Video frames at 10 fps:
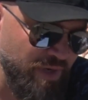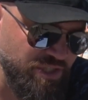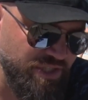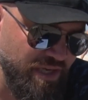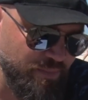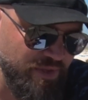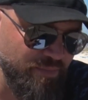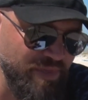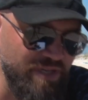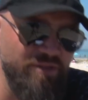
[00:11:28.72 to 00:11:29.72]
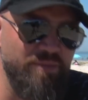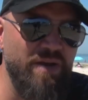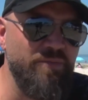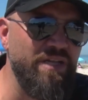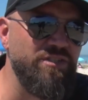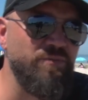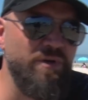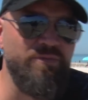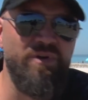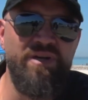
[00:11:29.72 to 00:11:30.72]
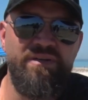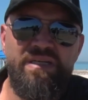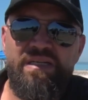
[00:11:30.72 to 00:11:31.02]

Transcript: bunching up in the middle of my winch? Well, Ron,